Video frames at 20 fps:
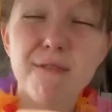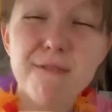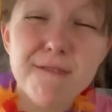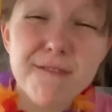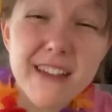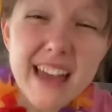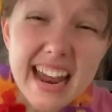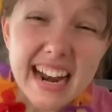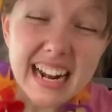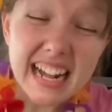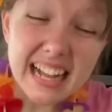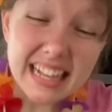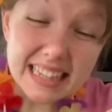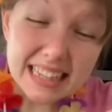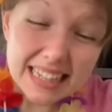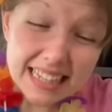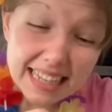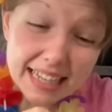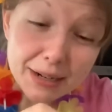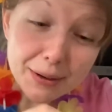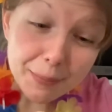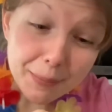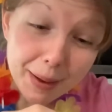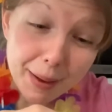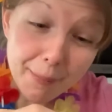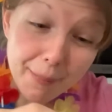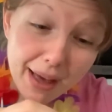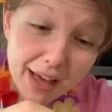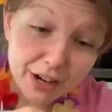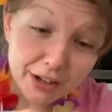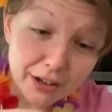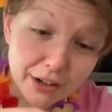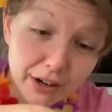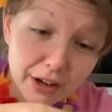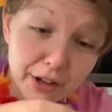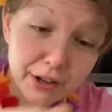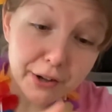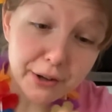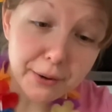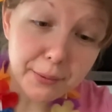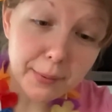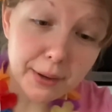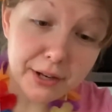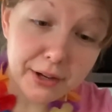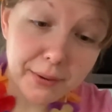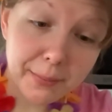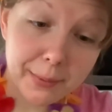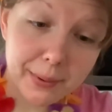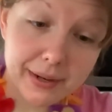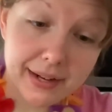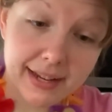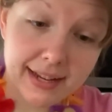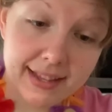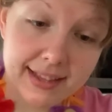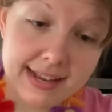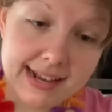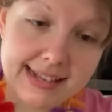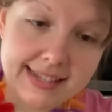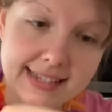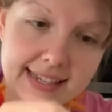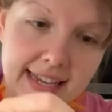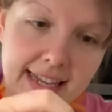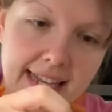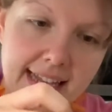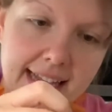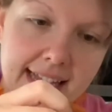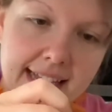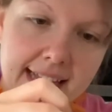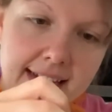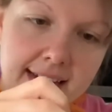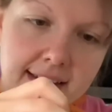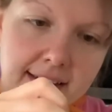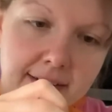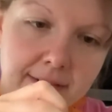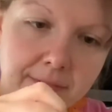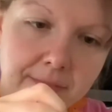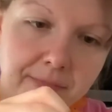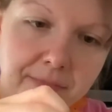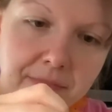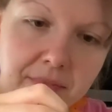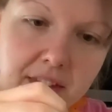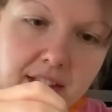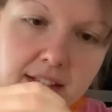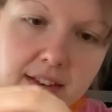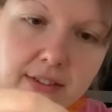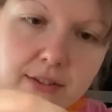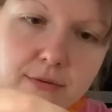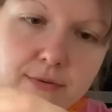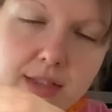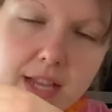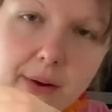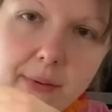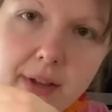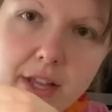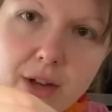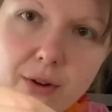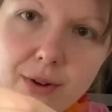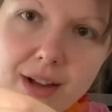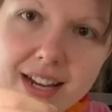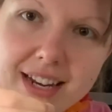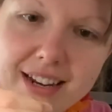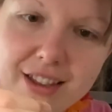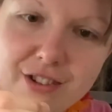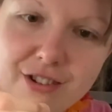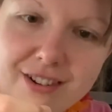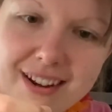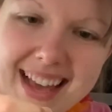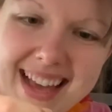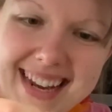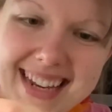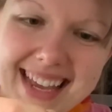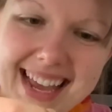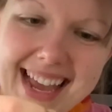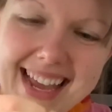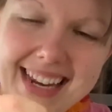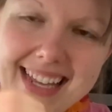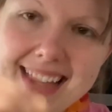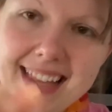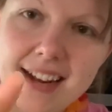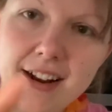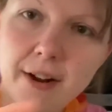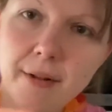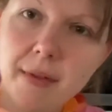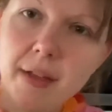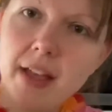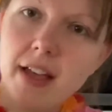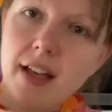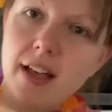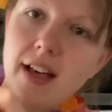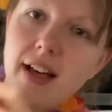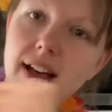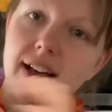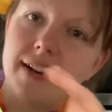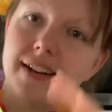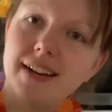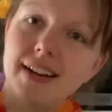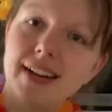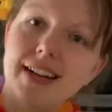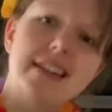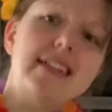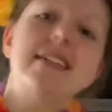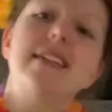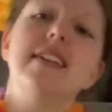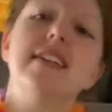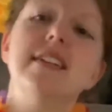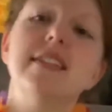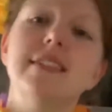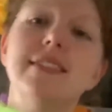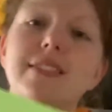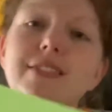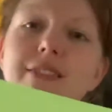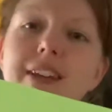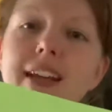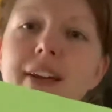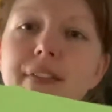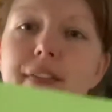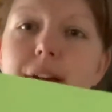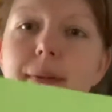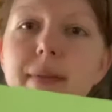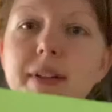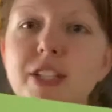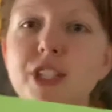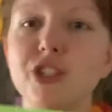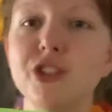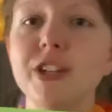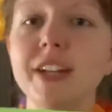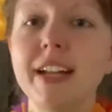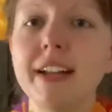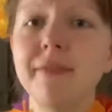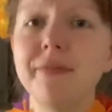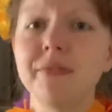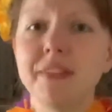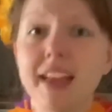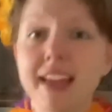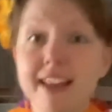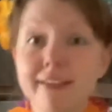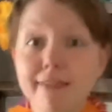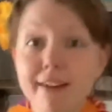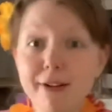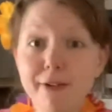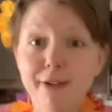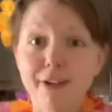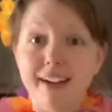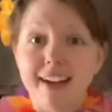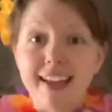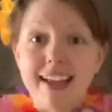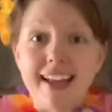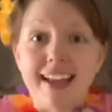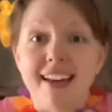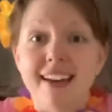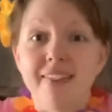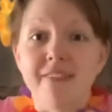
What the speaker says: fit a little bit better when you're putting this on. So there we go, got another knot tied in there. All right, so now I've got my string, and if I were a kid,